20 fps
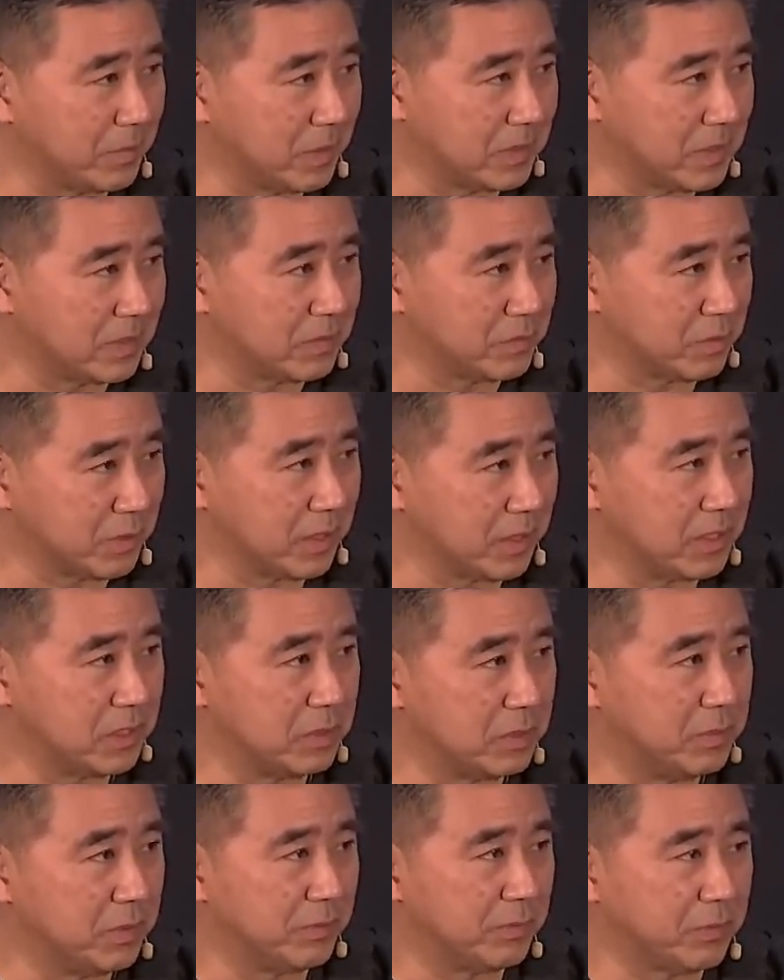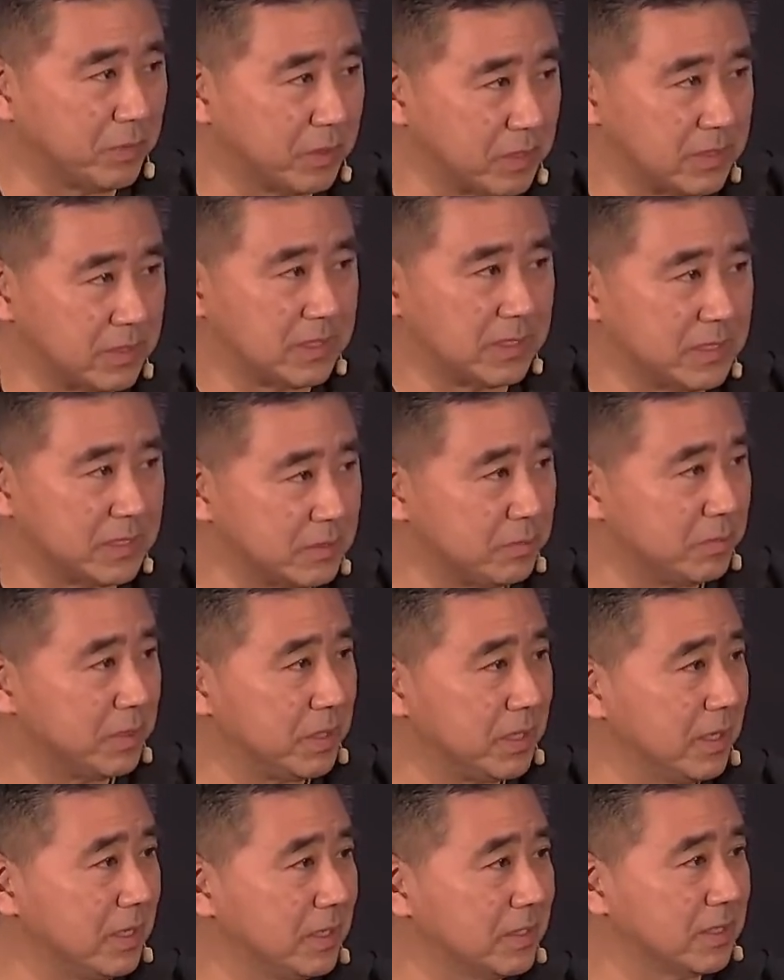This is what they do before the season
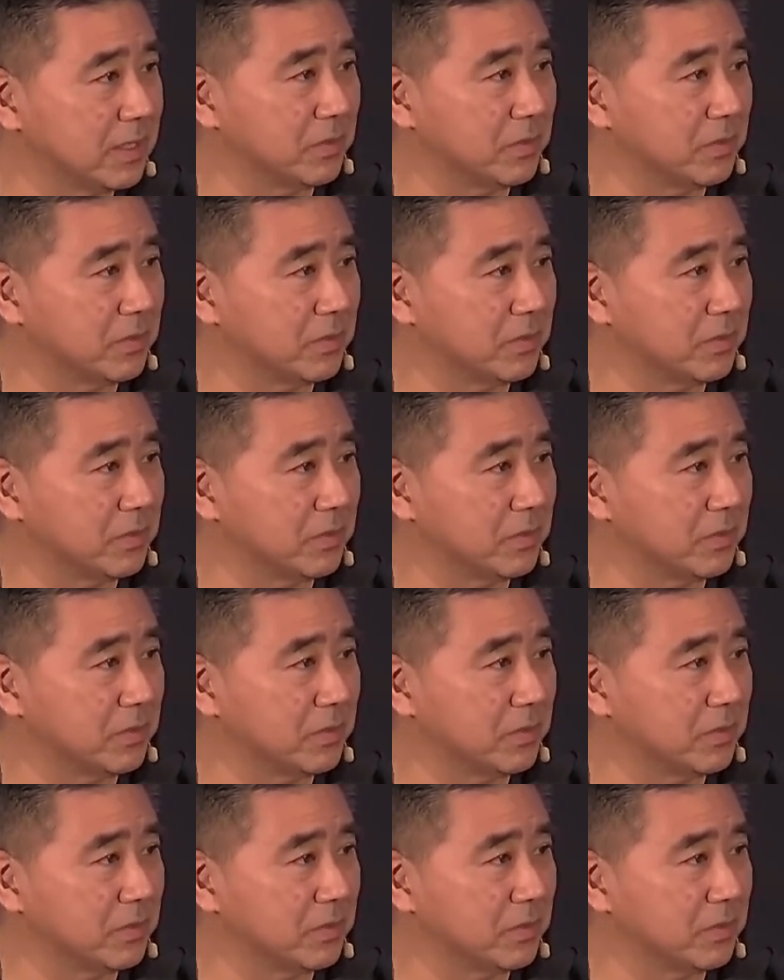begins.